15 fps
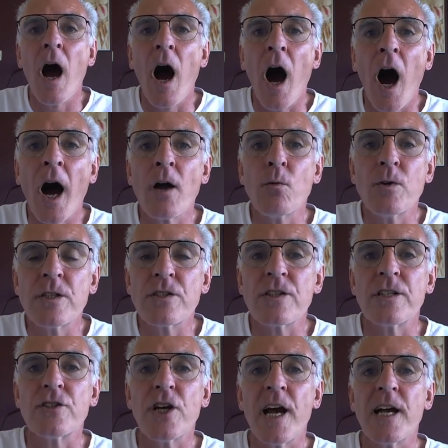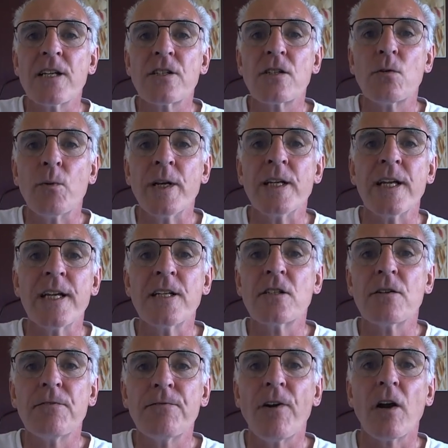I would suggest we need to
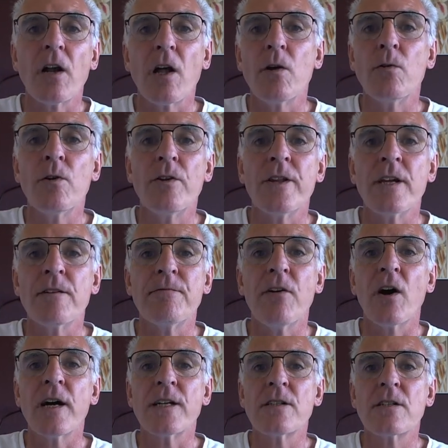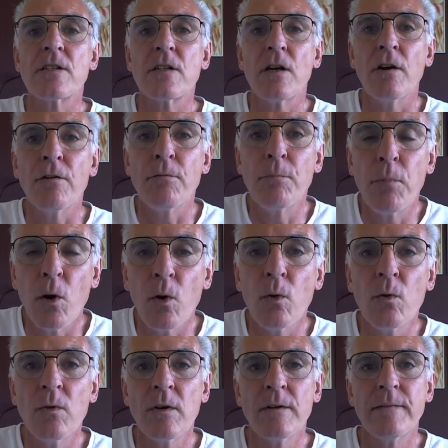follow the advice of
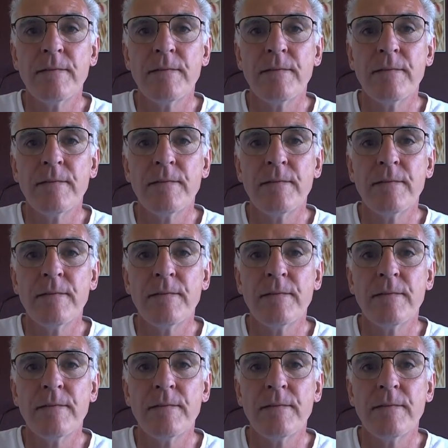Paul,